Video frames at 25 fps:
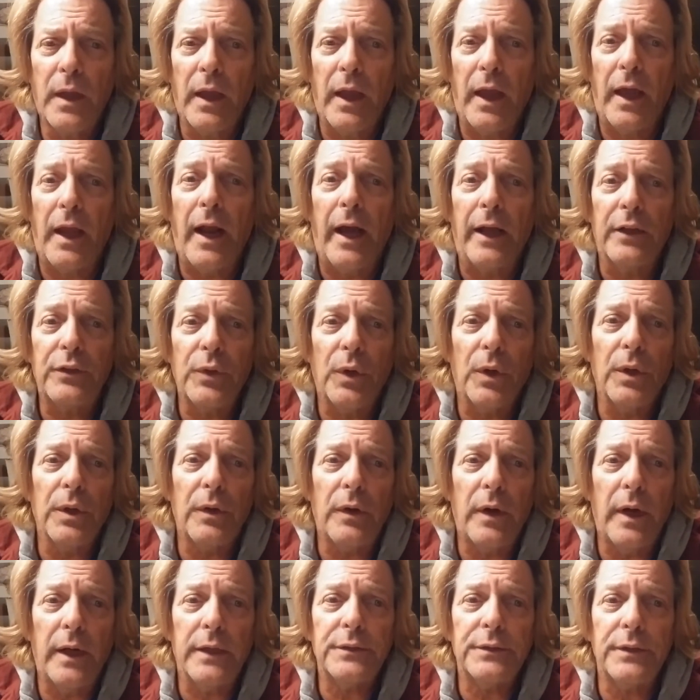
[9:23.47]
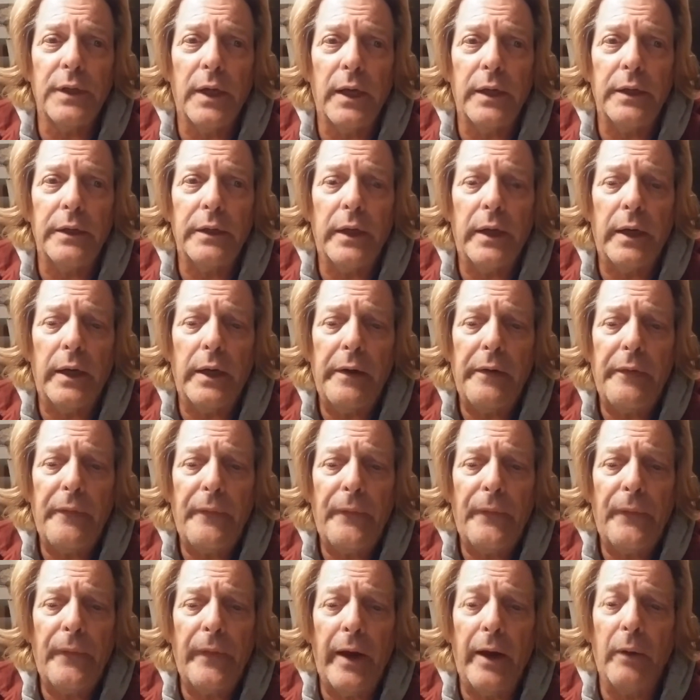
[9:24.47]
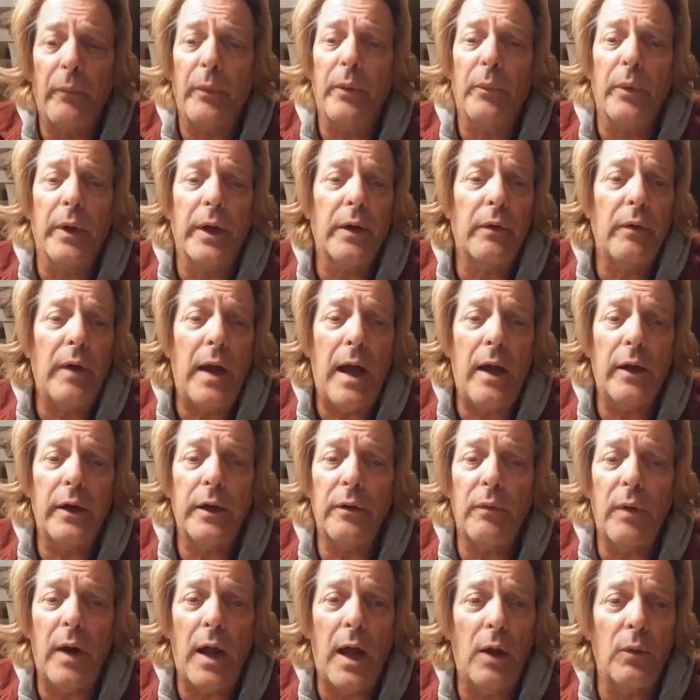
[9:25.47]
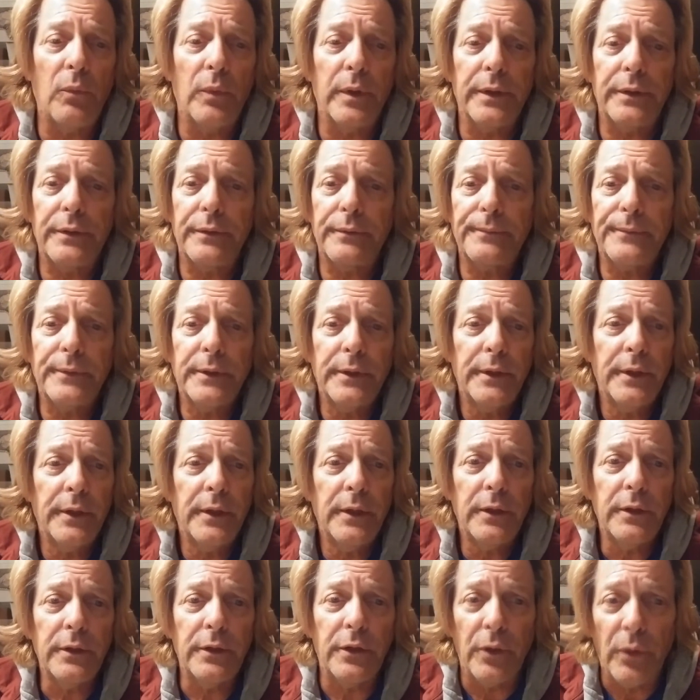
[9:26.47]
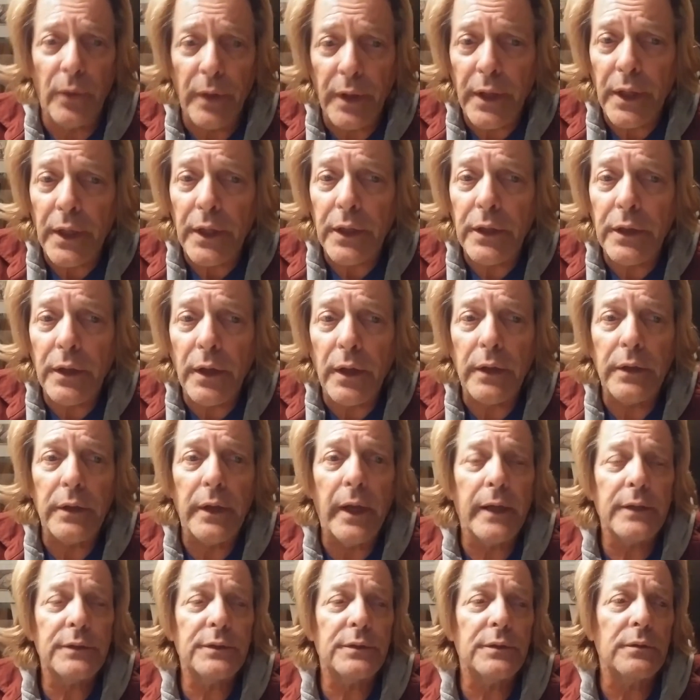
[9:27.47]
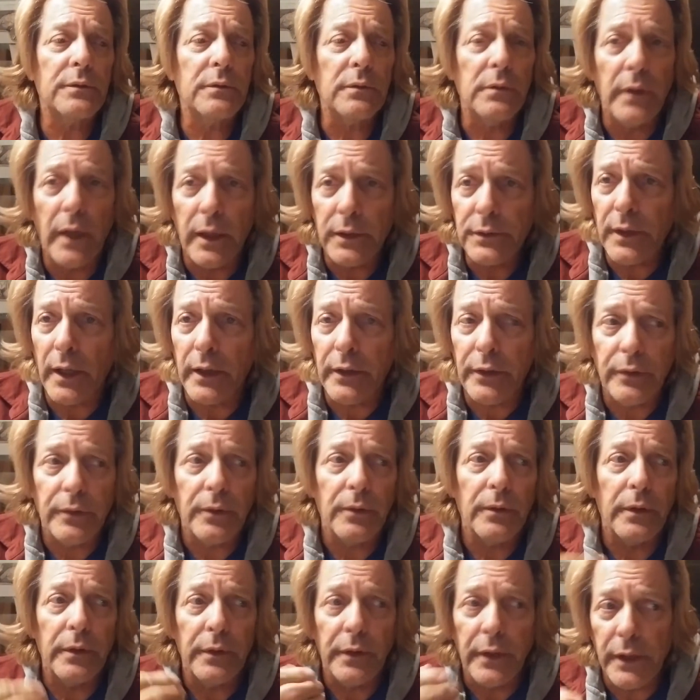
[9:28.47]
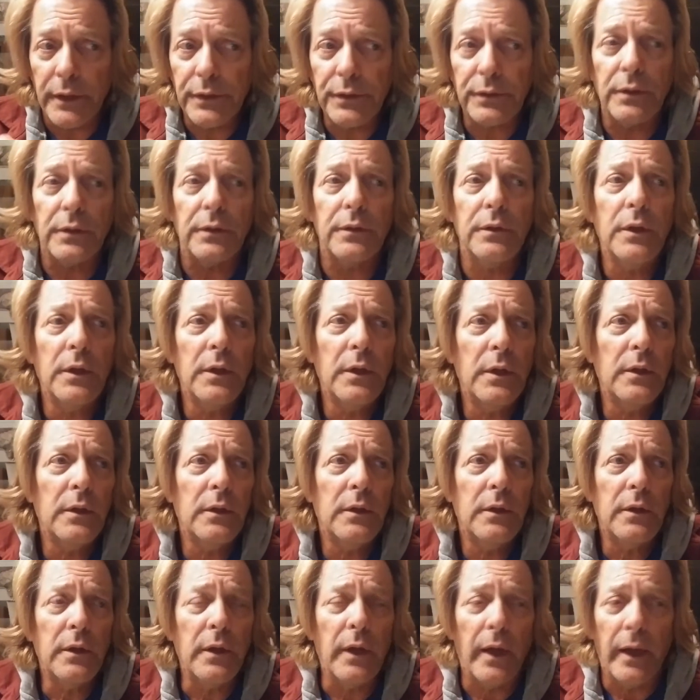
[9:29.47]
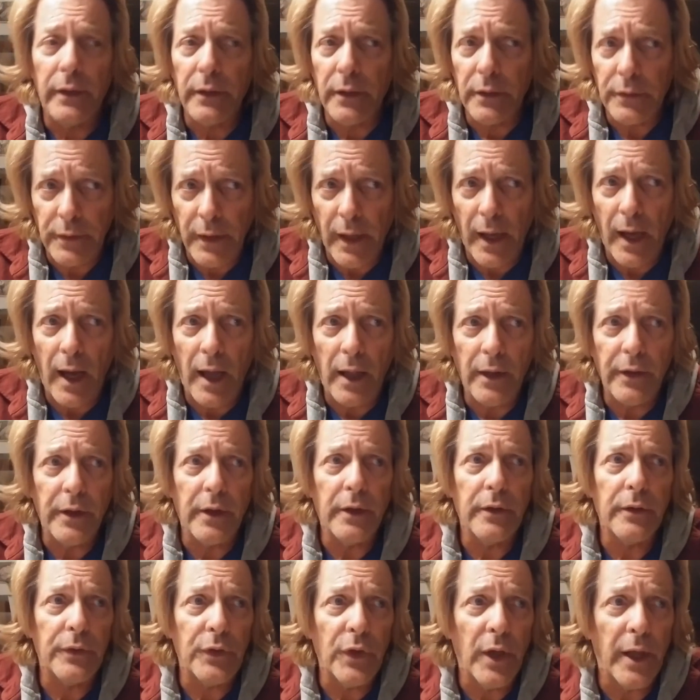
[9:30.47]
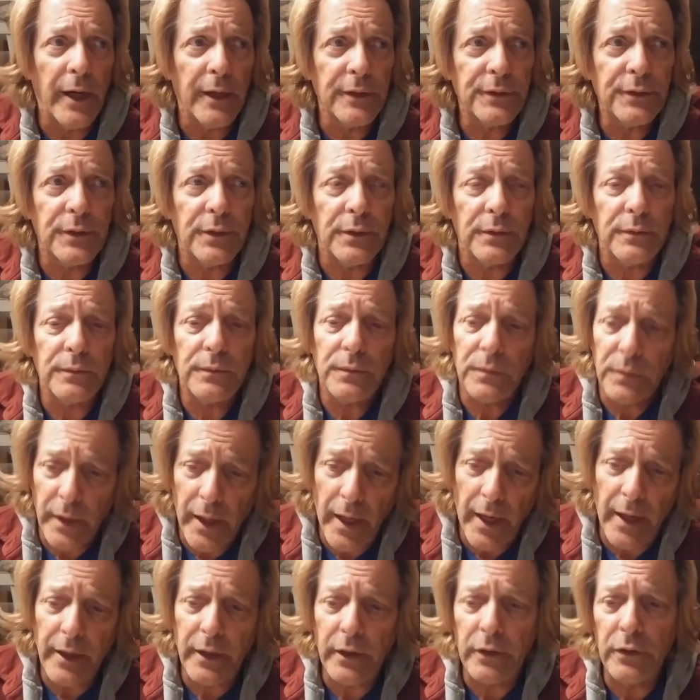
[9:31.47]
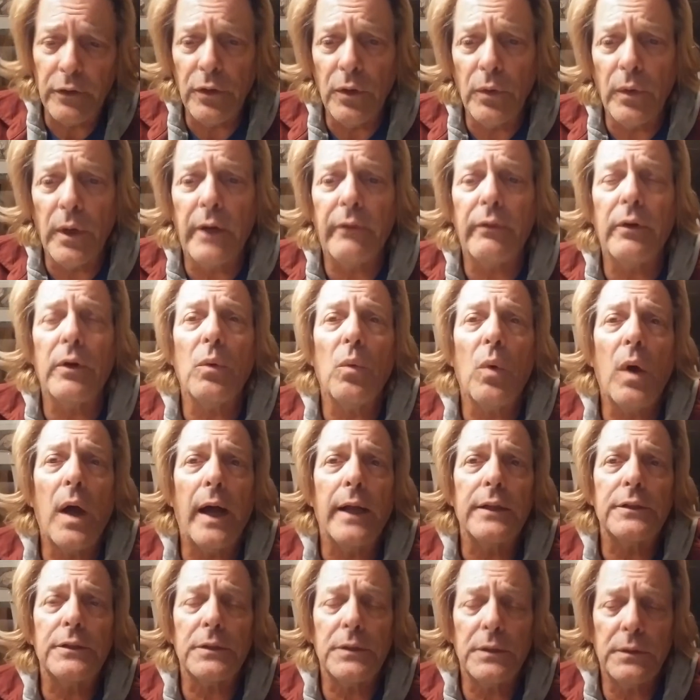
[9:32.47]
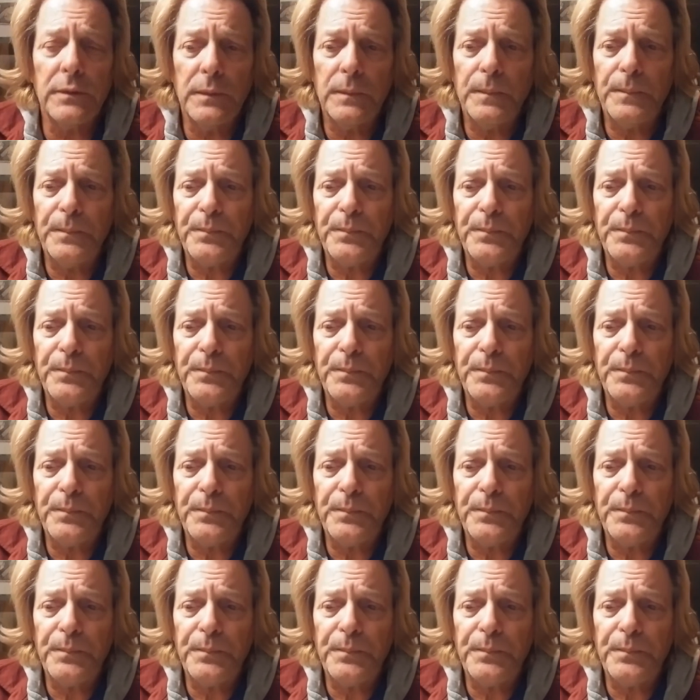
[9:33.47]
And I told her, I said, and we went around and around with, do you know what you need to done next? Yes, I do, and this, and the other dentist, and yeah, he can do whatever he wants.